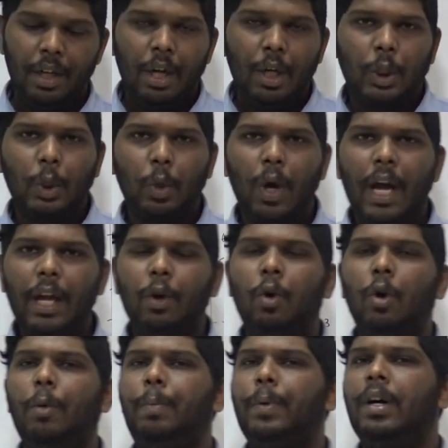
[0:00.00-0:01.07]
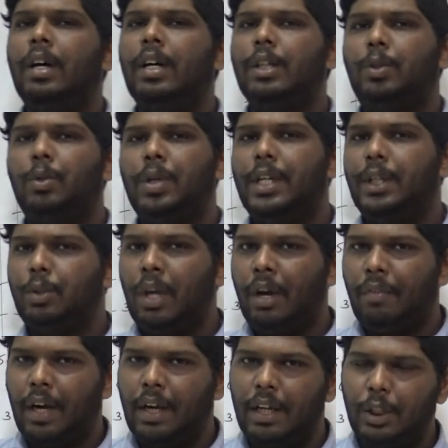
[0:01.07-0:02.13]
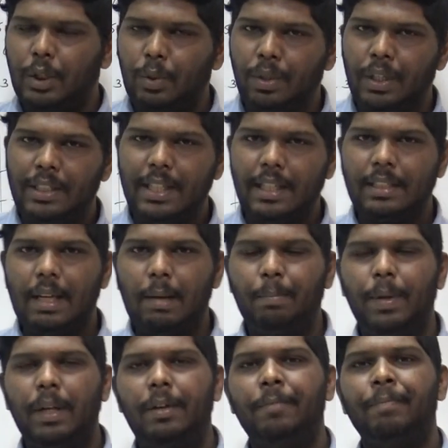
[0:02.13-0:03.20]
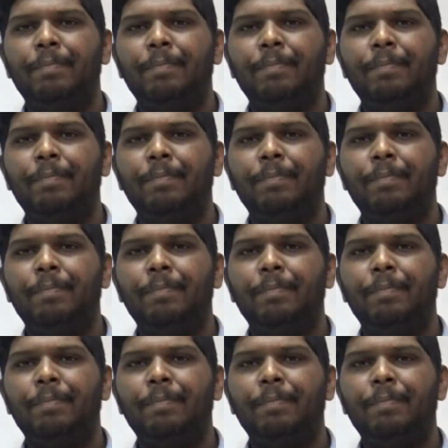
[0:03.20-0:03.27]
So I hope students, you have understood this example,